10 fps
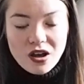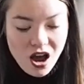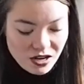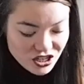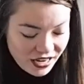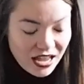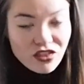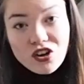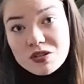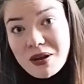and check out
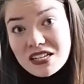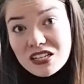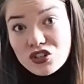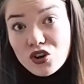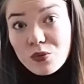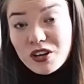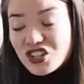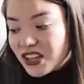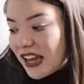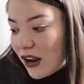the cosmetic store
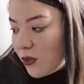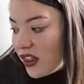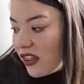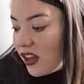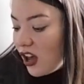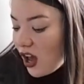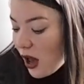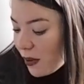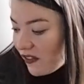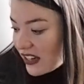because you can get it with
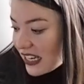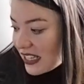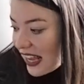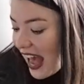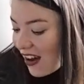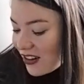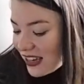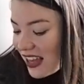a bit of a discount.